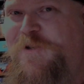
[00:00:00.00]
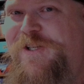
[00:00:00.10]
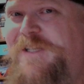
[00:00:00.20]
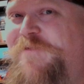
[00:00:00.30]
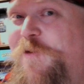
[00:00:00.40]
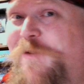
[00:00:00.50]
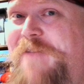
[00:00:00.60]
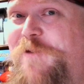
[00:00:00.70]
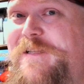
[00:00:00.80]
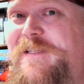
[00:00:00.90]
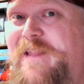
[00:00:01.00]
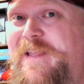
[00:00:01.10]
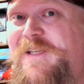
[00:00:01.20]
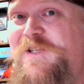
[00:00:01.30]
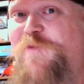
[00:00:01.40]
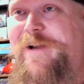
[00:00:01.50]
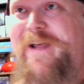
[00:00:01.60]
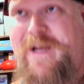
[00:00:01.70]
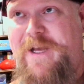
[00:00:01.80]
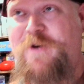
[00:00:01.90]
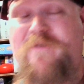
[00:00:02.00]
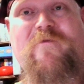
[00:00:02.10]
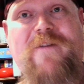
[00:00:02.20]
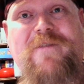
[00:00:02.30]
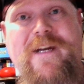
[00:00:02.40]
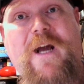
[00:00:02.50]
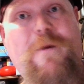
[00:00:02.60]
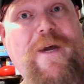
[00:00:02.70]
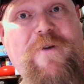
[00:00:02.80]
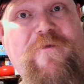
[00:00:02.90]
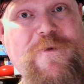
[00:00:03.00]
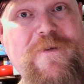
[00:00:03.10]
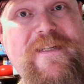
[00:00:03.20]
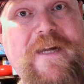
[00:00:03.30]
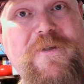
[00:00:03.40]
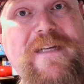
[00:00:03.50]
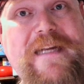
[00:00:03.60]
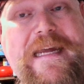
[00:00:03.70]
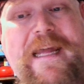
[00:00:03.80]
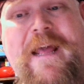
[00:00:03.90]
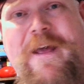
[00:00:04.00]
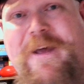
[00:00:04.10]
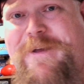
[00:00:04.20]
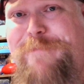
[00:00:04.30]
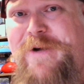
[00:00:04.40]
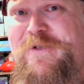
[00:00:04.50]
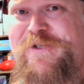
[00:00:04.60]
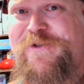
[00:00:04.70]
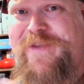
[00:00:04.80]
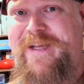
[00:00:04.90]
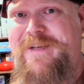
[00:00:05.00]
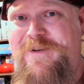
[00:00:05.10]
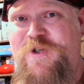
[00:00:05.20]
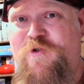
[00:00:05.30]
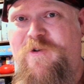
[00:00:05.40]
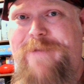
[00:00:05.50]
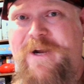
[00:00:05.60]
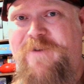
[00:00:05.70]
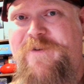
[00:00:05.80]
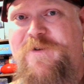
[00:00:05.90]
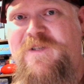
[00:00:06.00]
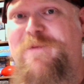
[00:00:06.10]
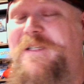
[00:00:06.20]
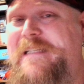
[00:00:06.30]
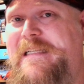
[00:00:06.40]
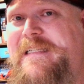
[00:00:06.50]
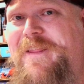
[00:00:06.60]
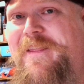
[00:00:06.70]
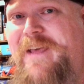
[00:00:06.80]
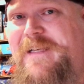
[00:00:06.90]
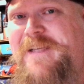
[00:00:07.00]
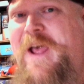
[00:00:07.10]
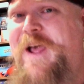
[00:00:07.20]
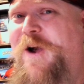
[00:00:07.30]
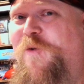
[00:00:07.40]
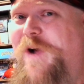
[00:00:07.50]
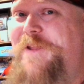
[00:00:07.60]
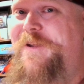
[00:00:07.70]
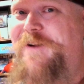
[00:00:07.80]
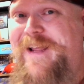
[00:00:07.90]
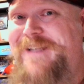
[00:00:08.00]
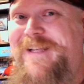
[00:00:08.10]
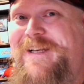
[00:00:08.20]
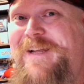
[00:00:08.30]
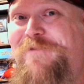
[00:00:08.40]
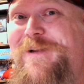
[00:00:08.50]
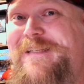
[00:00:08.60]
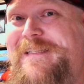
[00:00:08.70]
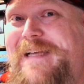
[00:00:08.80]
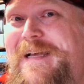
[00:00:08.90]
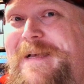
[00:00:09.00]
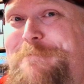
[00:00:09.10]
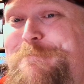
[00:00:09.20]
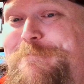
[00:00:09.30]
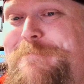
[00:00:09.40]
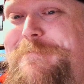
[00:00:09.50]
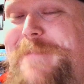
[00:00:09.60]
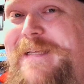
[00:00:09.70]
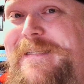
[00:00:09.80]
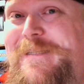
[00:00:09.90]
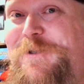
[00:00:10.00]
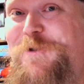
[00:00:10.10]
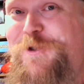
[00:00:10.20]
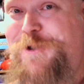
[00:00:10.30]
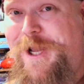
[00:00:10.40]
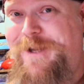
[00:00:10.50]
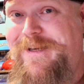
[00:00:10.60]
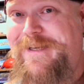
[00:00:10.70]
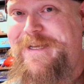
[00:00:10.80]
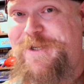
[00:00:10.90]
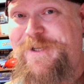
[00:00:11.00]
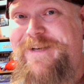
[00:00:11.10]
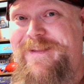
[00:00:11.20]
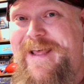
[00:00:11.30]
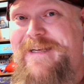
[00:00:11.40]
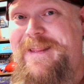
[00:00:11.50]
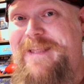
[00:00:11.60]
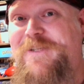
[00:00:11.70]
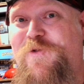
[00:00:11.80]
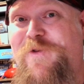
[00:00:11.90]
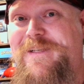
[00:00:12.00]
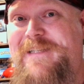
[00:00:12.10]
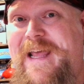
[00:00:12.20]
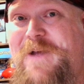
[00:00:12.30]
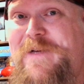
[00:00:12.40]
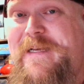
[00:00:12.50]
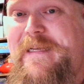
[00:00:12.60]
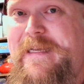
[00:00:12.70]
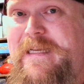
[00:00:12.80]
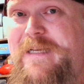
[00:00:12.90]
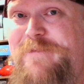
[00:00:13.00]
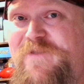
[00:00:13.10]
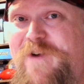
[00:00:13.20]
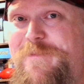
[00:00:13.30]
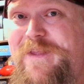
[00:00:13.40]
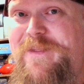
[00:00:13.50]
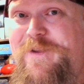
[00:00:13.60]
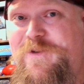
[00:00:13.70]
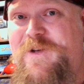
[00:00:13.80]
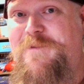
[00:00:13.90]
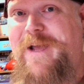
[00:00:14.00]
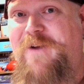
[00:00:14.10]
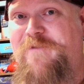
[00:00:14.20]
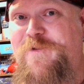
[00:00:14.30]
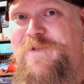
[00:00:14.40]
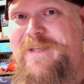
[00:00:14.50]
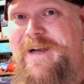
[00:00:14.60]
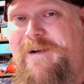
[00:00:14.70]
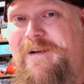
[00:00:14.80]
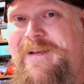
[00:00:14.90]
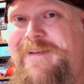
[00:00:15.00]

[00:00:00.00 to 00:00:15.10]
just for reference, this is what a $150 microphone sounds like compared to the dual microphones built into this. While there is a difference, um, it's still shockingly good that this sort of sound comes from those little microphones there.